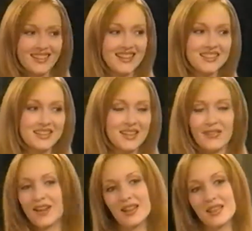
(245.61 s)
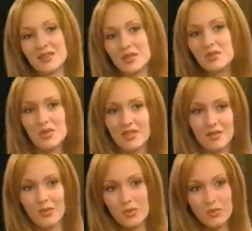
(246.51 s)
that doesn't have anything to do with it.
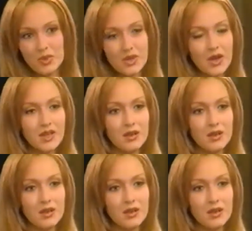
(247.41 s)
What Jen, I know he